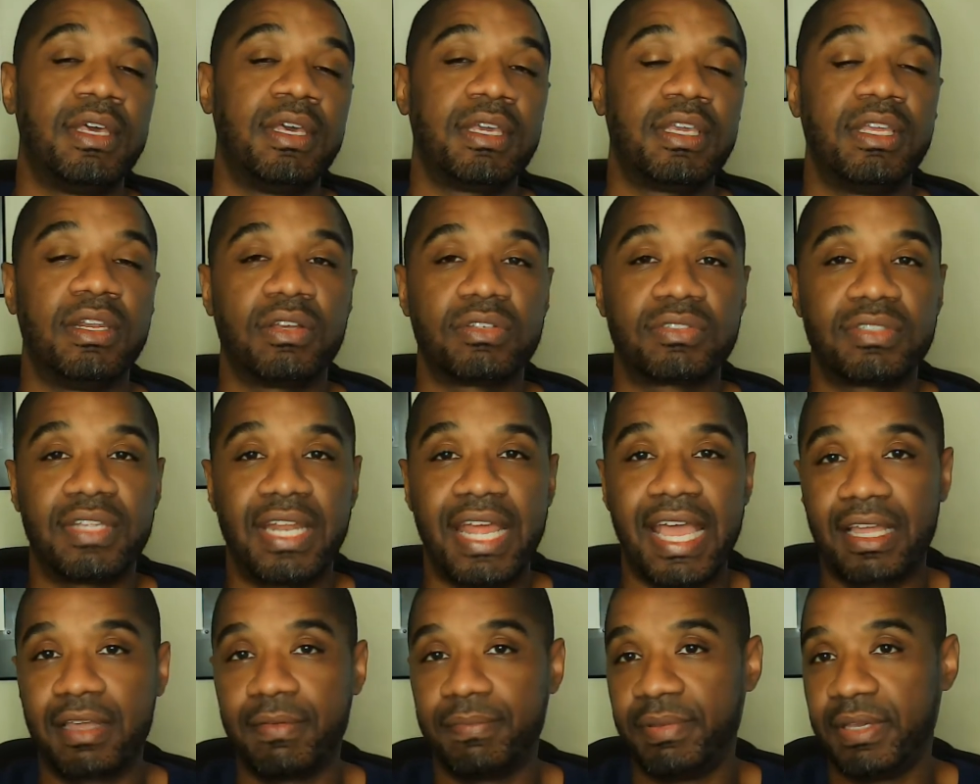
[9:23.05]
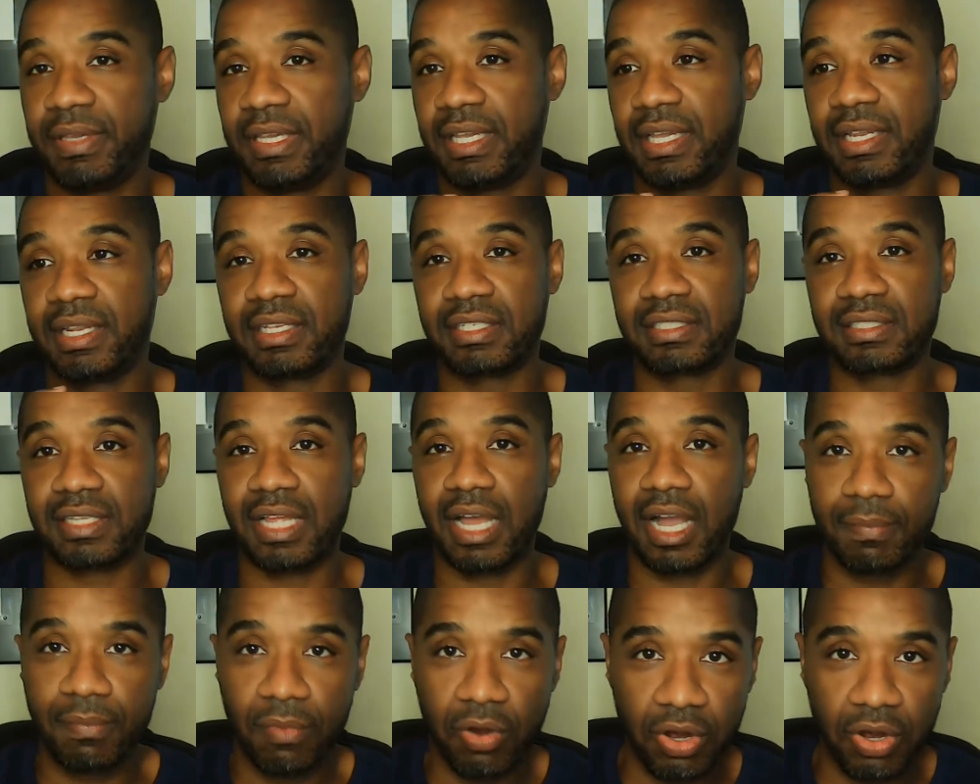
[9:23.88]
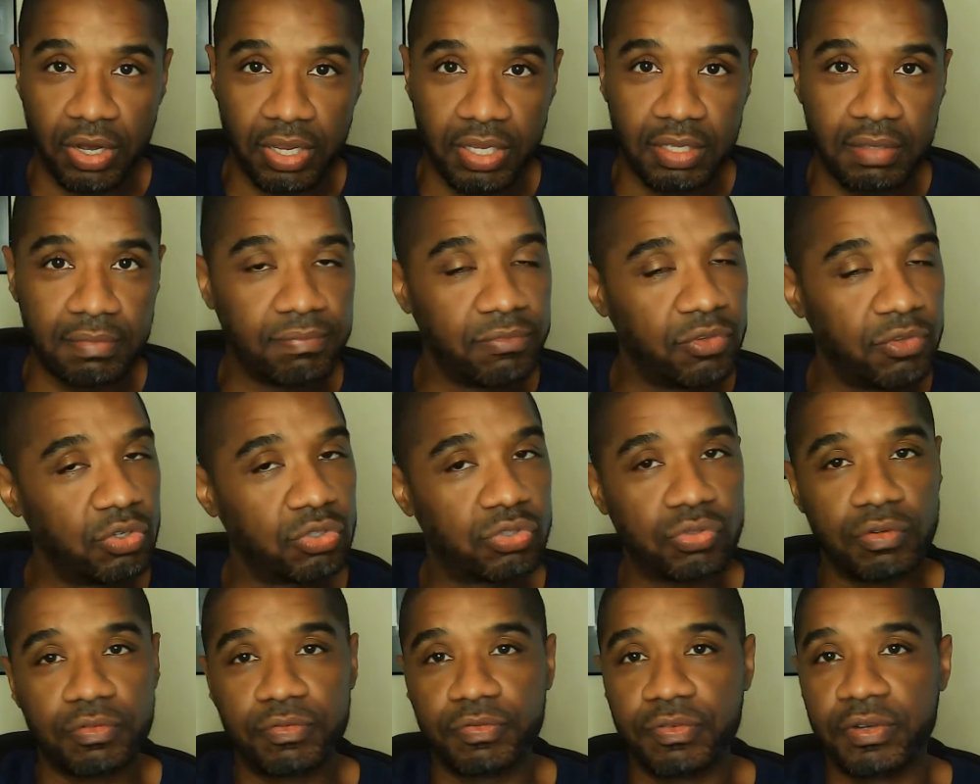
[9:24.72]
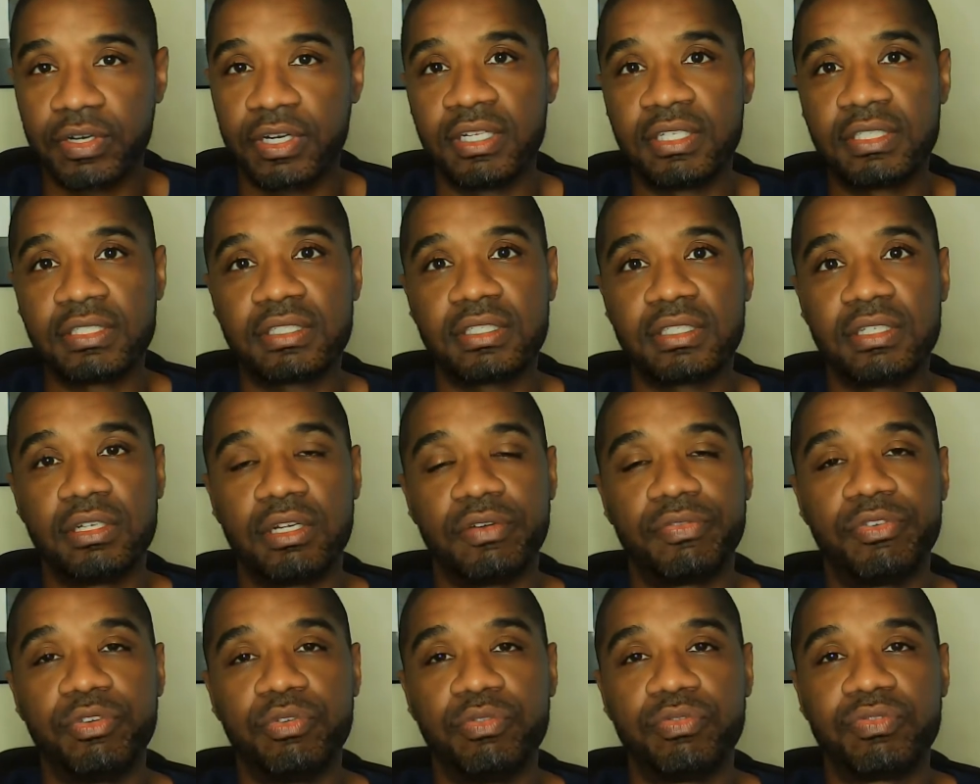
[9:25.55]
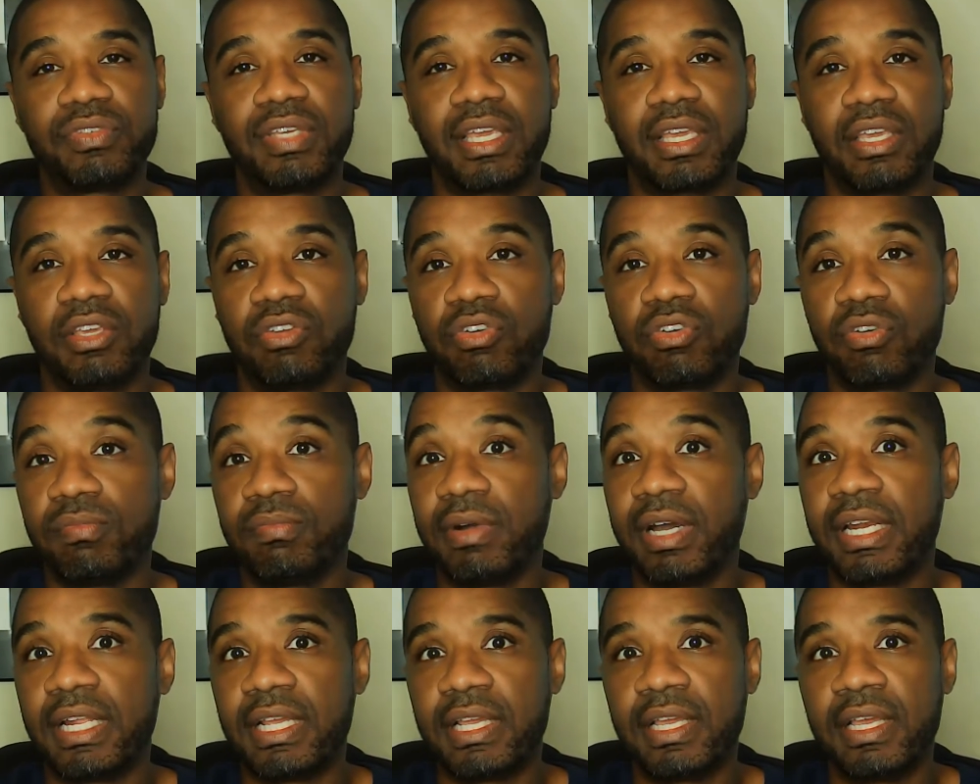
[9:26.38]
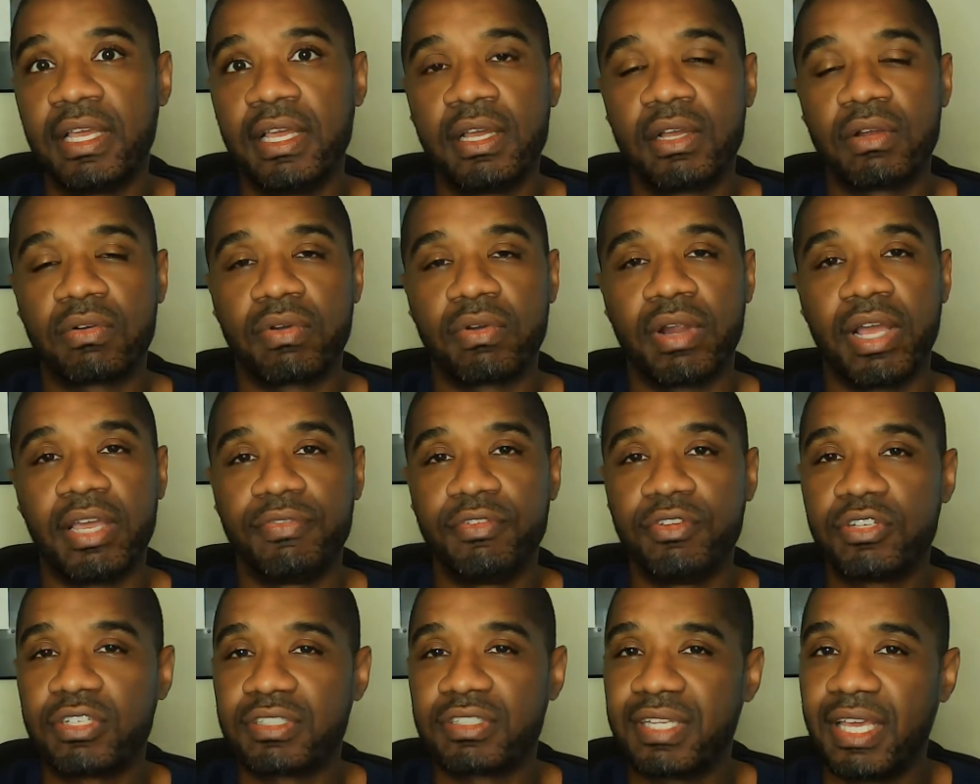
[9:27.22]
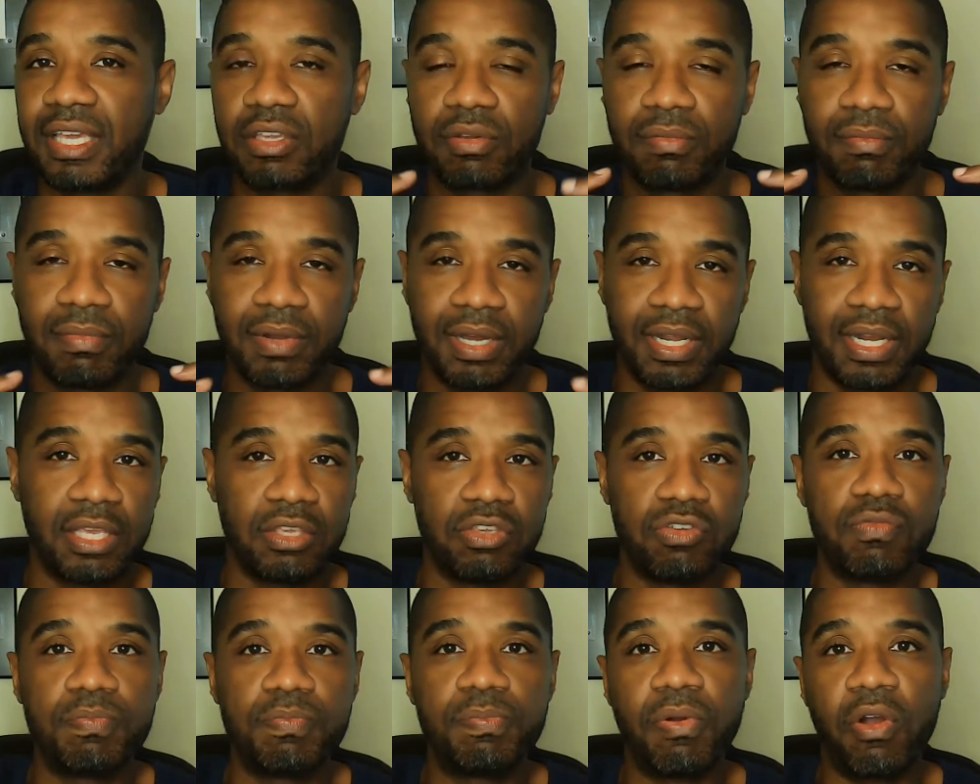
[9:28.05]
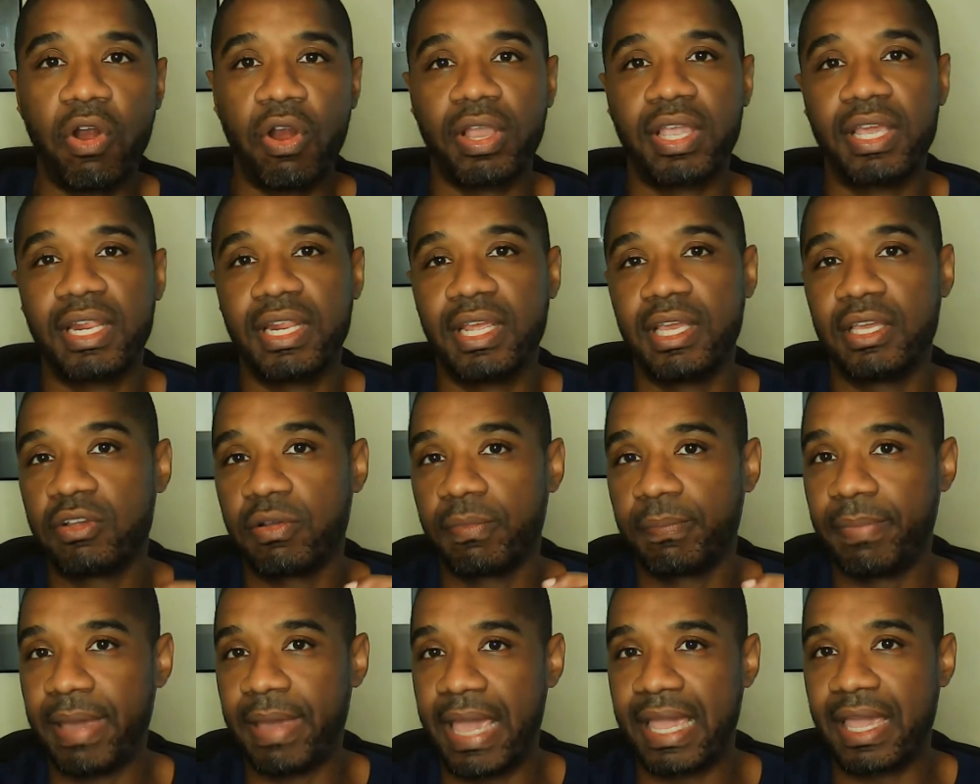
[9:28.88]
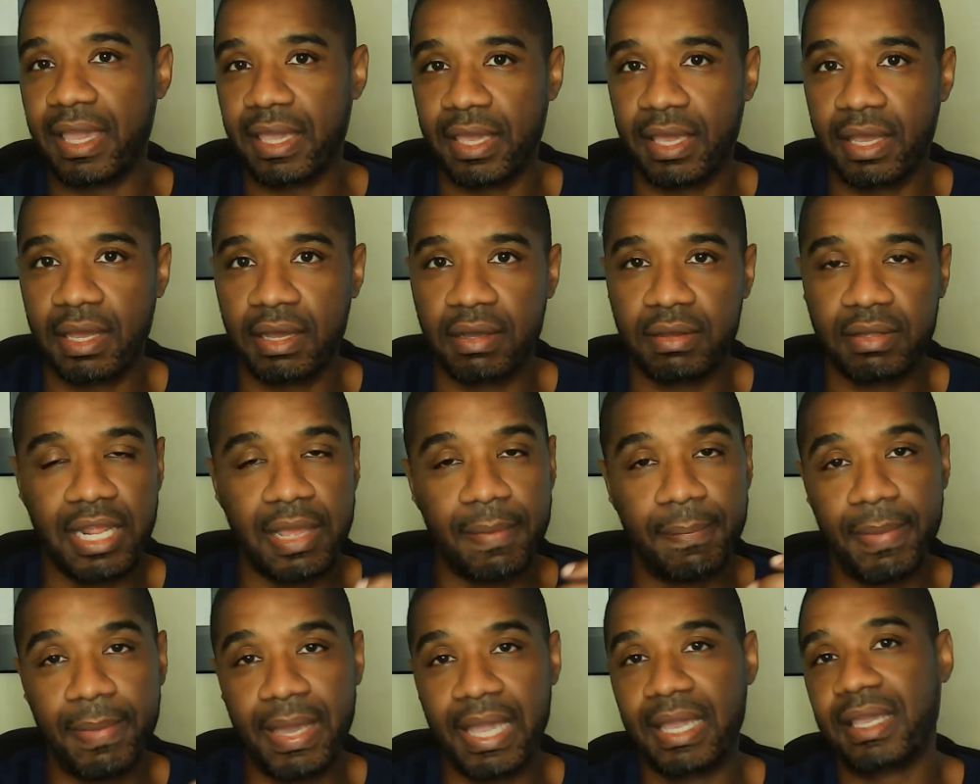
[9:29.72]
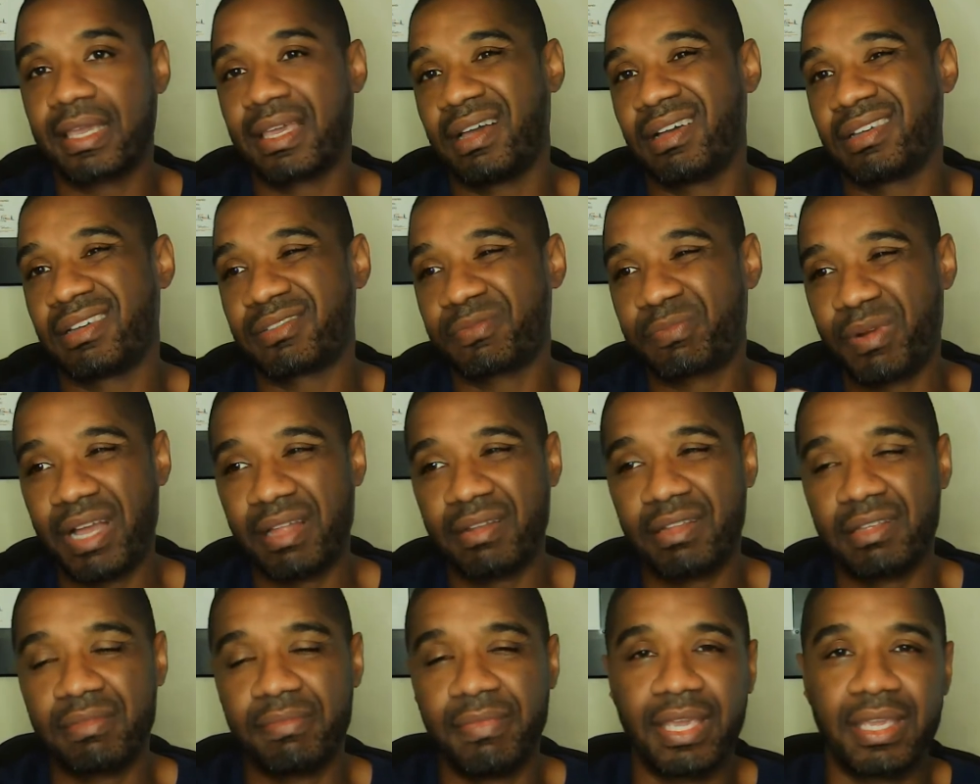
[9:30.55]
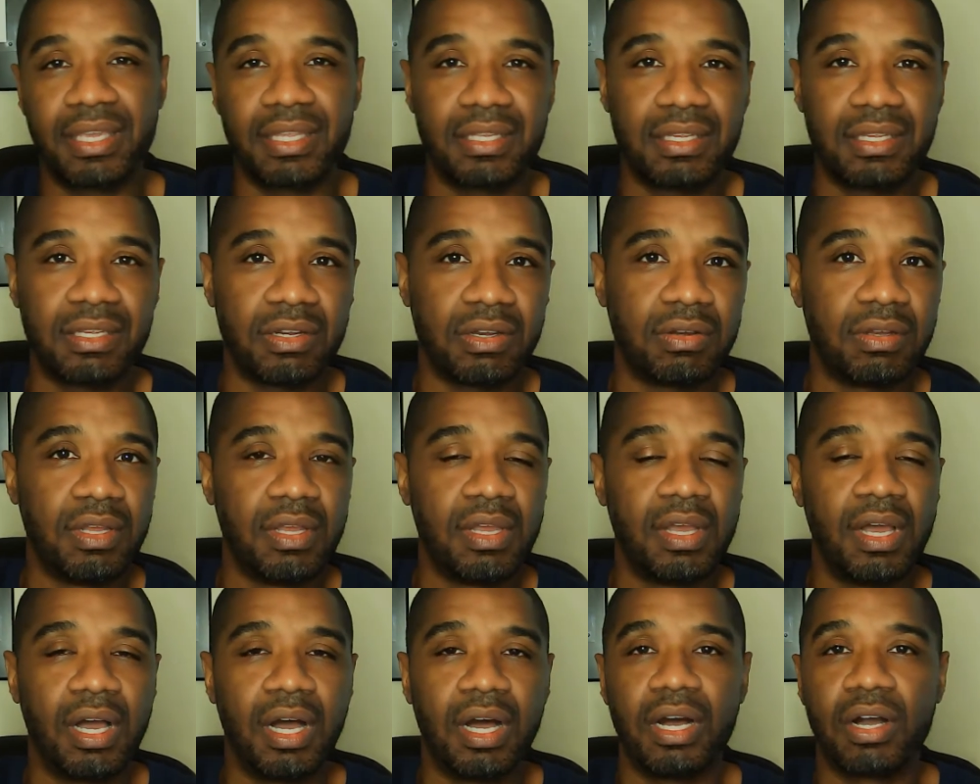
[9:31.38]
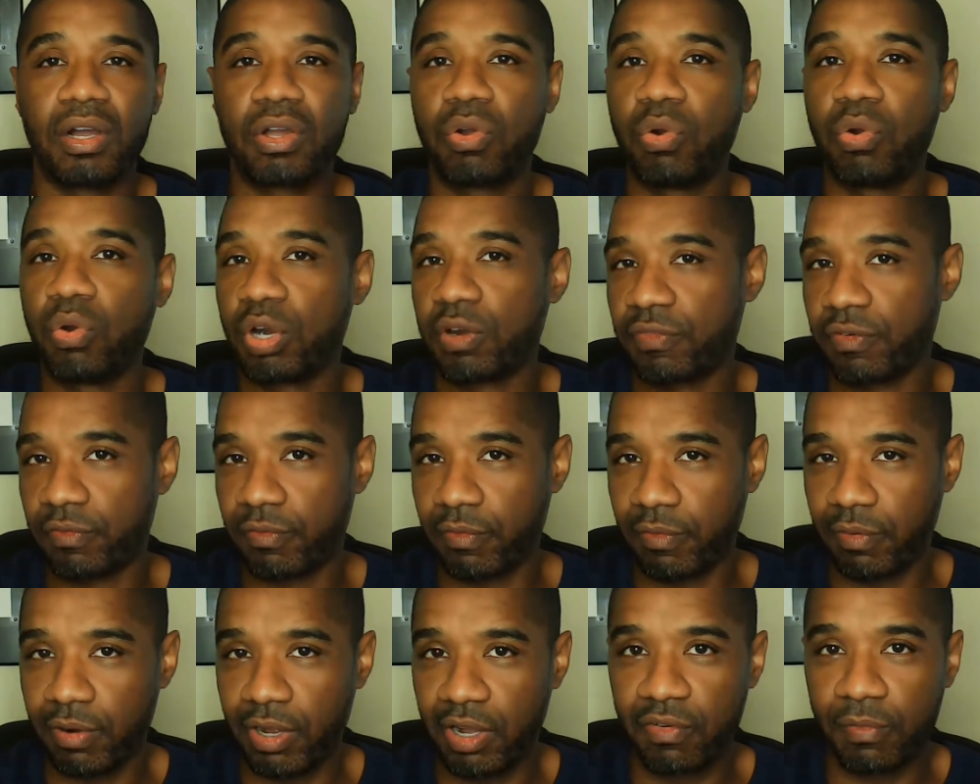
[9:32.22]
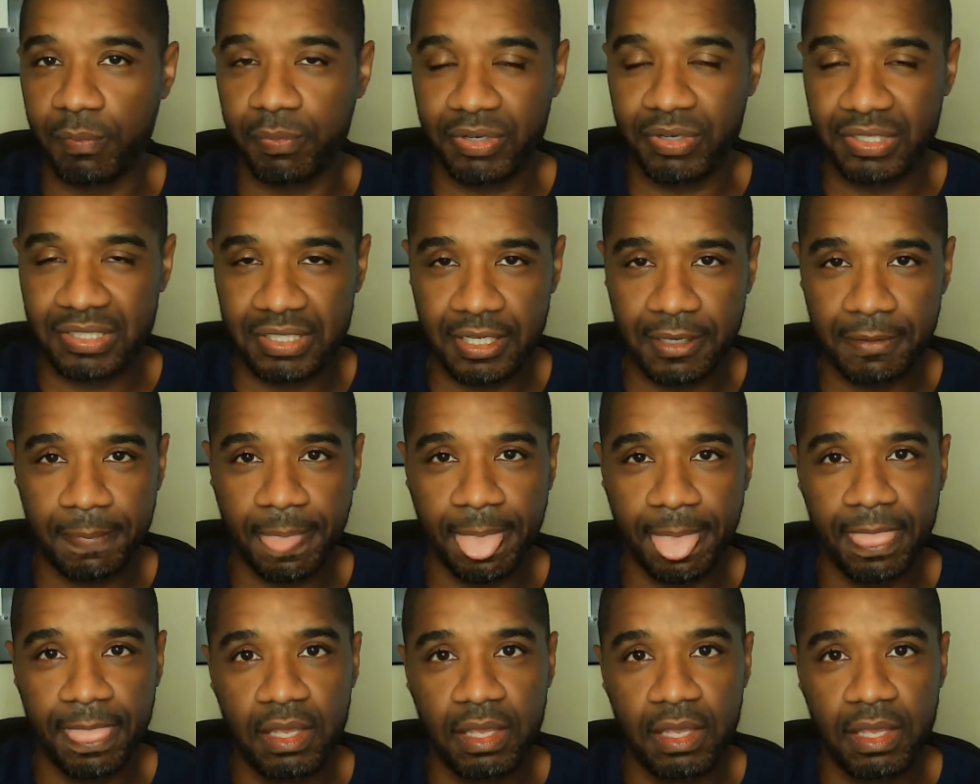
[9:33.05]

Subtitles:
So that could be in the stock market, mutual funds. If you've taken your money, right, if you just take your money and you park it in your bank account, and that bank account is probably making, a quarter of a percent.